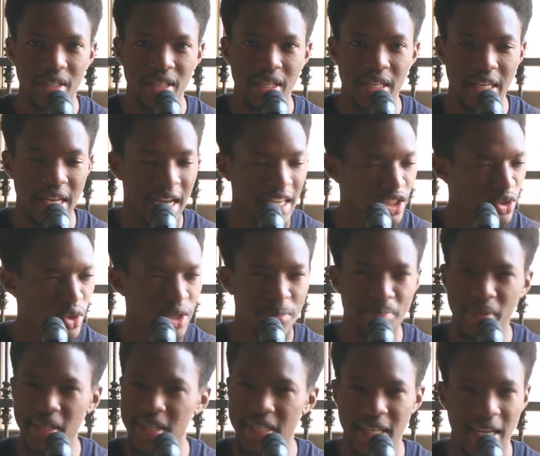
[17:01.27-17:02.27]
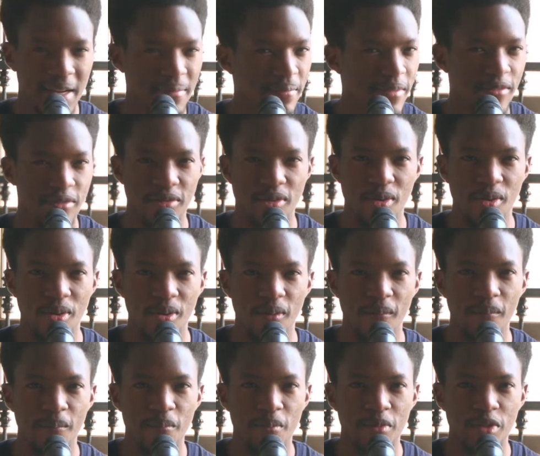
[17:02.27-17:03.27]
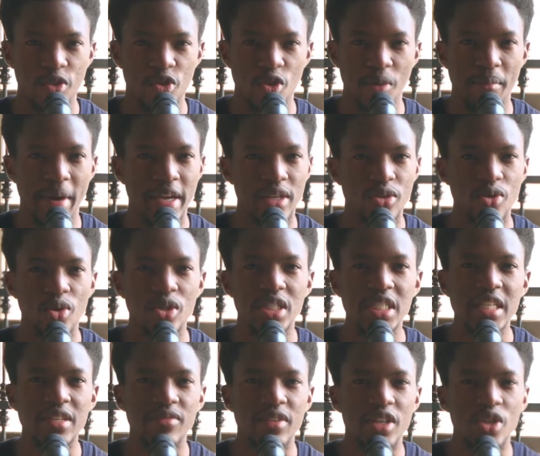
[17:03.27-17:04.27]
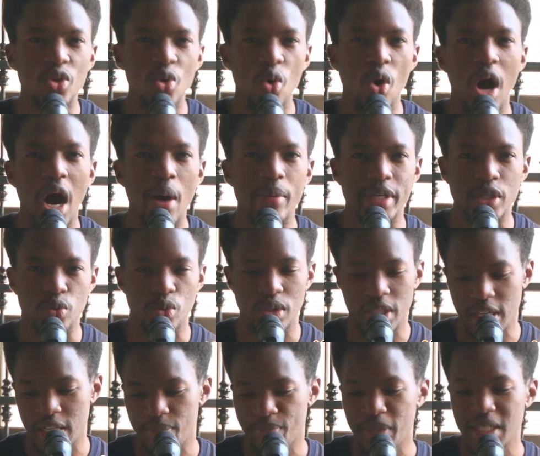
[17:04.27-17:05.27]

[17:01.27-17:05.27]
it has not been done before. You might not even know how it will end.